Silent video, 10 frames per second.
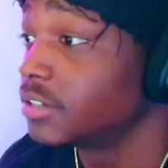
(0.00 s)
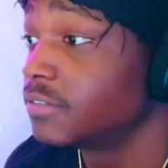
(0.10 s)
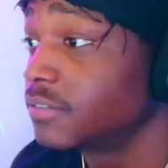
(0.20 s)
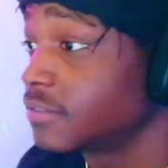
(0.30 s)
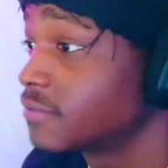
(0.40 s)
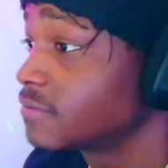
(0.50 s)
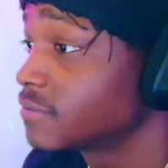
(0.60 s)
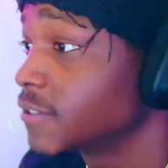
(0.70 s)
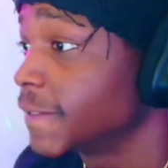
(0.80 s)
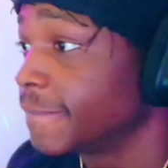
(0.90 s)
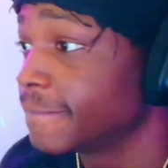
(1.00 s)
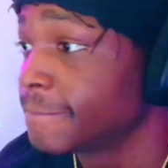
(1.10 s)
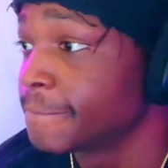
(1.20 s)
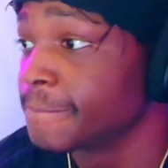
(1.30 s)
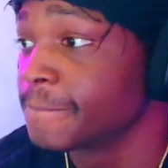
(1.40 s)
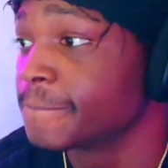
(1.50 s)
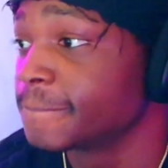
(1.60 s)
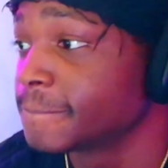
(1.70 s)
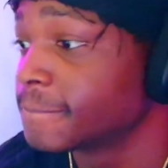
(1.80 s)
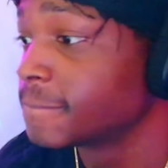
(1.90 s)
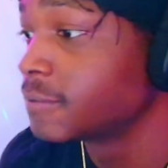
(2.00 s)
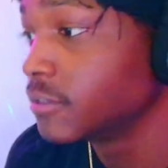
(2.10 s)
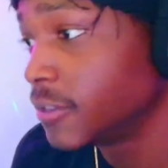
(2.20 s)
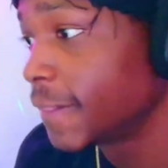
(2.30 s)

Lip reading: That's off, gentlemen. You understand?